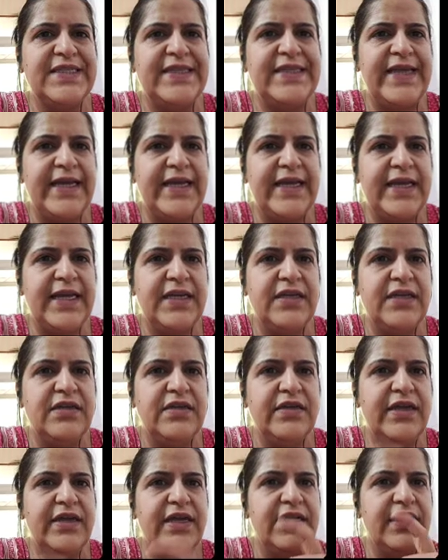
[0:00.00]
Decade
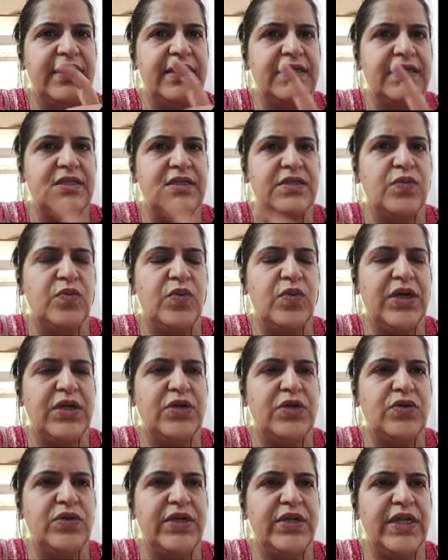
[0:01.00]
is
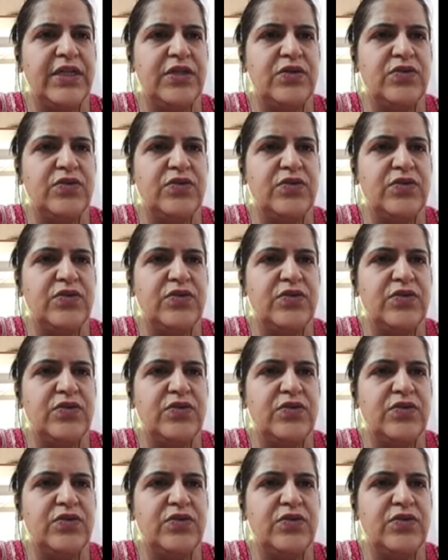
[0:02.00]
1 to 10,